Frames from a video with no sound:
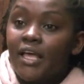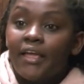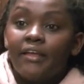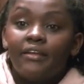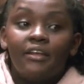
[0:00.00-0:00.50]

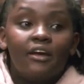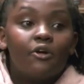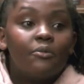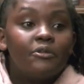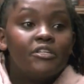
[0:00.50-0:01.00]
and in a
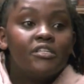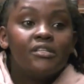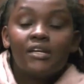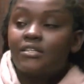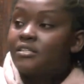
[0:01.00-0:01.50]
community
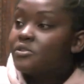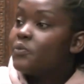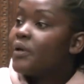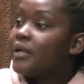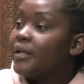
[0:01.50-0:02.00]
that is
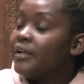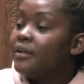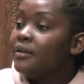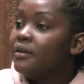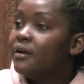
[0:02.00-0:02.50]
really,